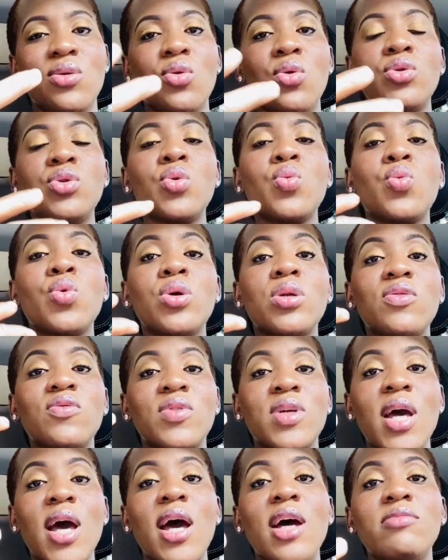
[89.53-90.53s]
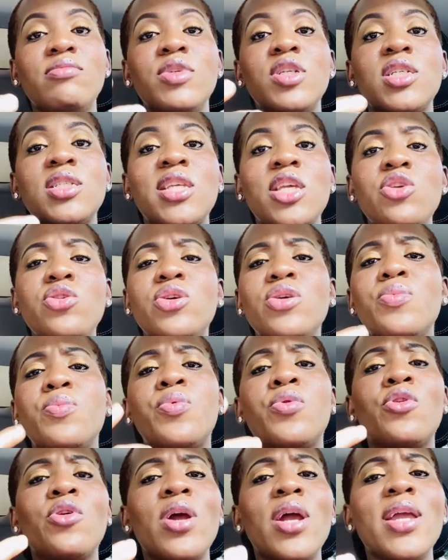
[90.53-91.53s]
on the word of God, because then you could
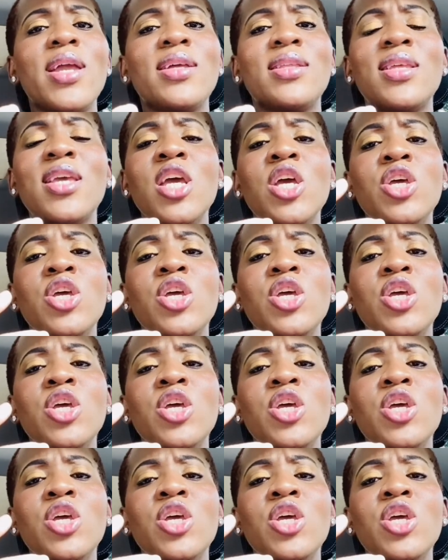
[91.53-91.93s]
pray and